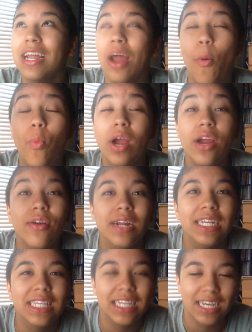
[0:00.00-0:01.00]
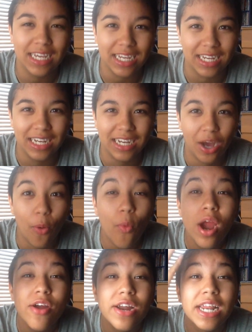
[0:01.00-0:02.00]
Where is he?
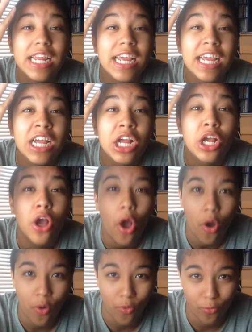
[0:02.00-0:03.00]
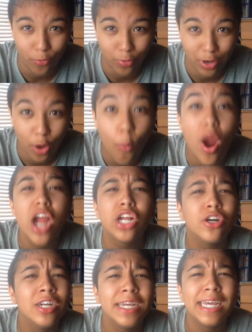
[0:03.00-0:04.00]
Where did he go? Where
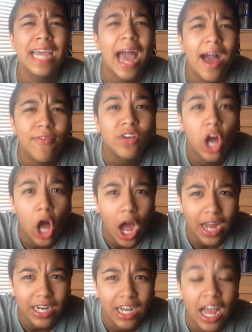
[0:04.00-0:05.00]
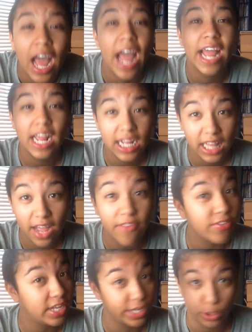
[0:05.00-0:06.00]
could he have gone? He
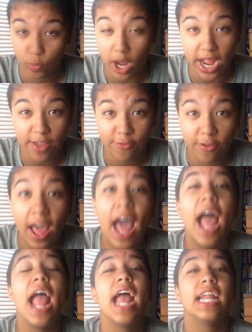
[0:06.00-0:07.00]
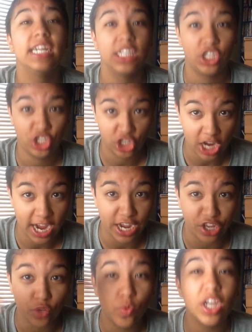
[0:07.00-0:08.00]
left his wife and his
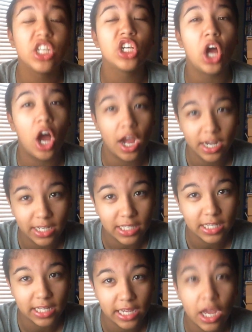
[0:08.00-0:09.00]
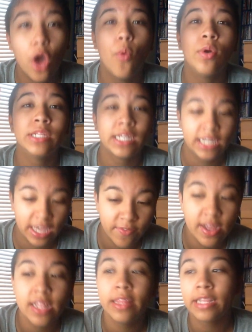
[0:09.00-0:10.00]
child, which honestly was a
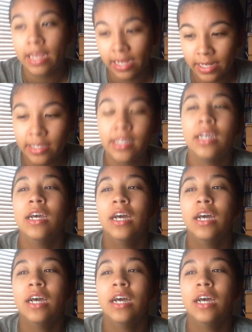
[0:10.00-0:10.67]
given, because